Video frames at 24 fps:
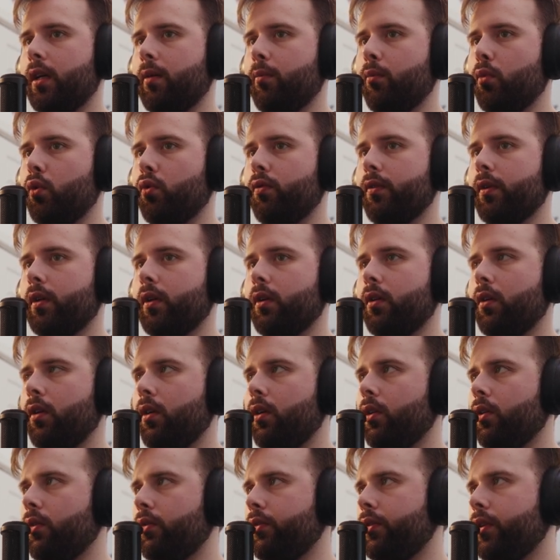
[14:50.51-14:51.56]
and move it
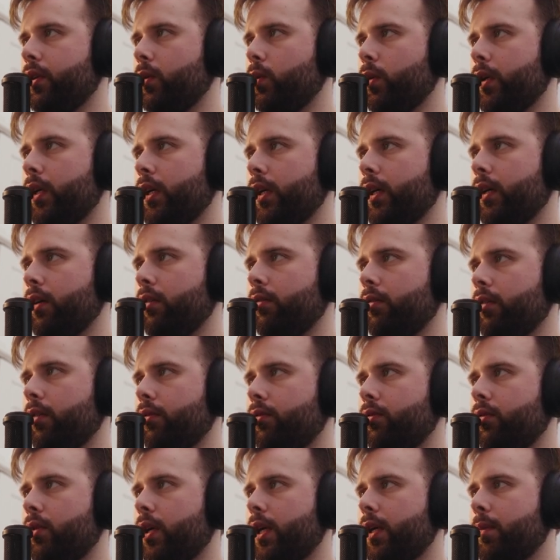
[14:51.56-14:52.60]
all the way out of the
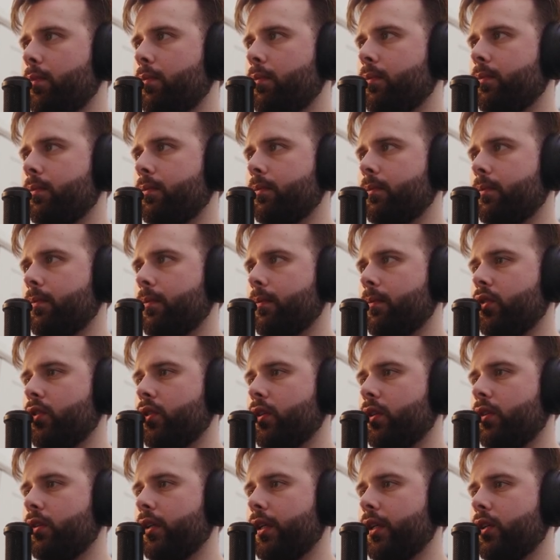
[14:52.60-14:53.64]
frame. Make
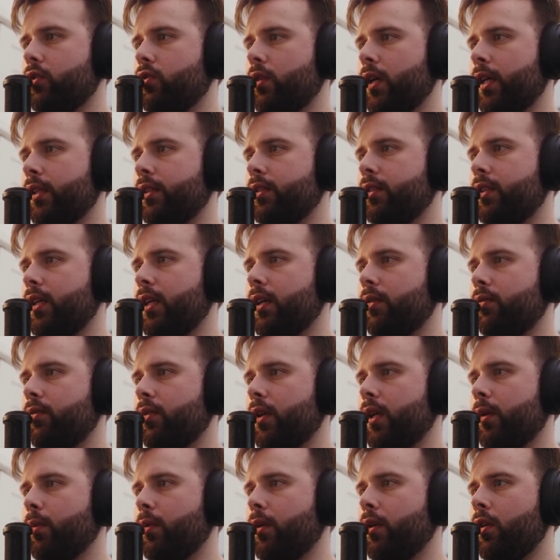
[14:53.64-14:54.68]
sure to click and drag this
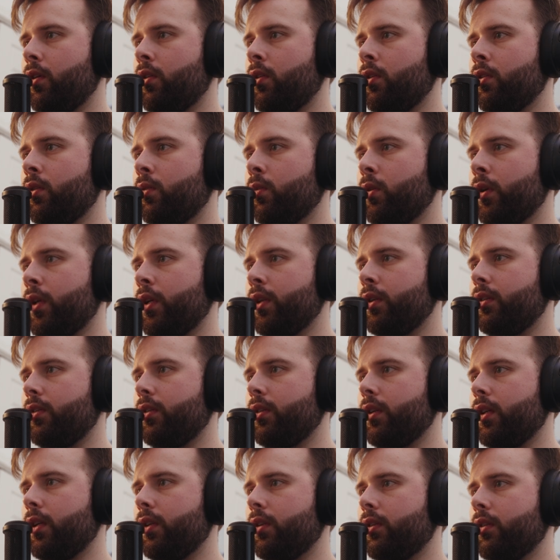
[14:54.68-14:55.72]
keyframe all the way
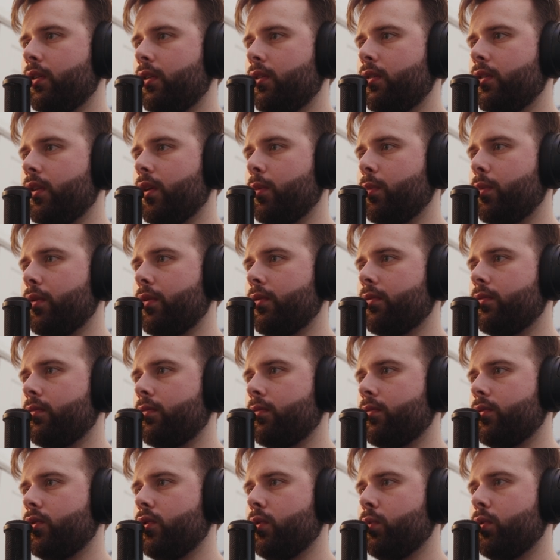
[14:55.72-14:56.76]
to the end of the clip.
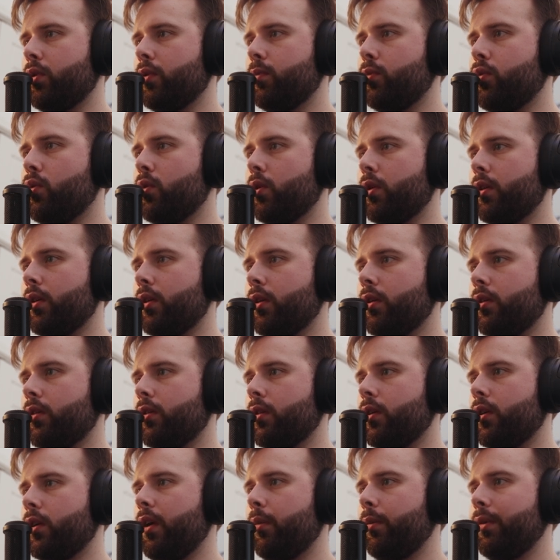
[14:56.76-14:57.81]
Super important.
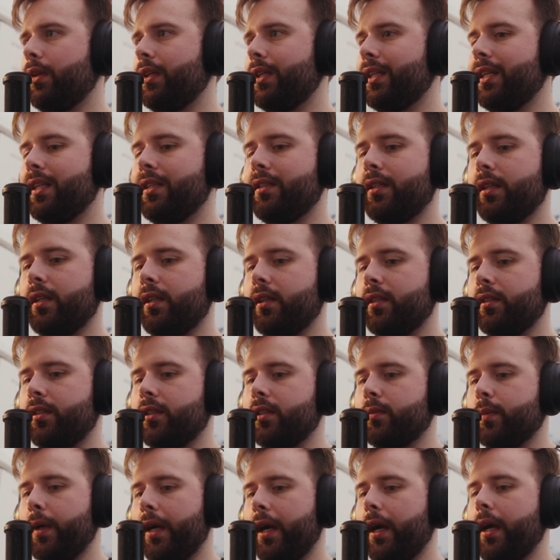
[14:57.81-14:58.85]
Now I'm going to
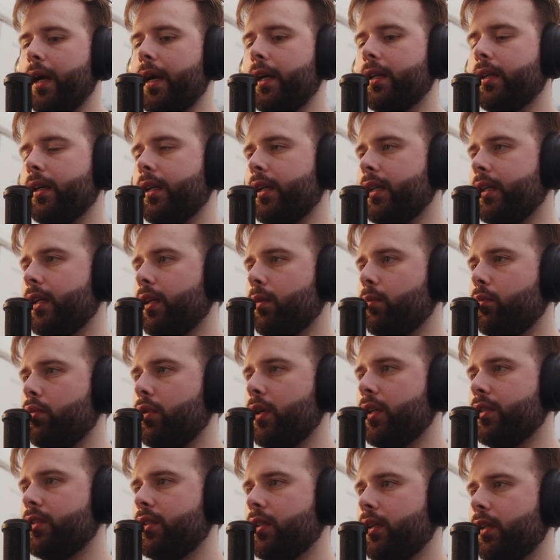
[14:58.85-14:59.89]
easy by highlighting and
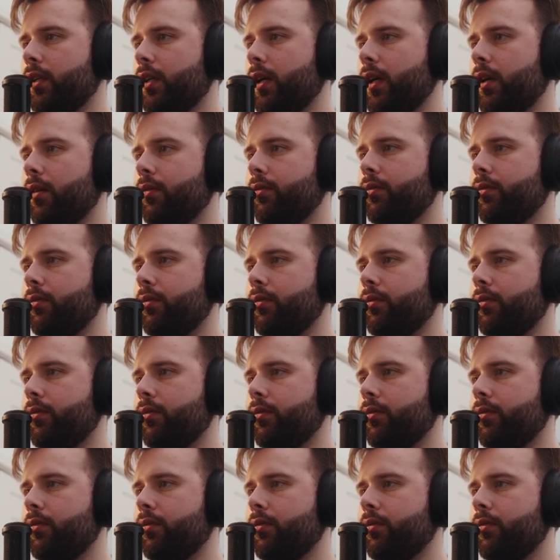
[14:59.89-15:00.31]
pressing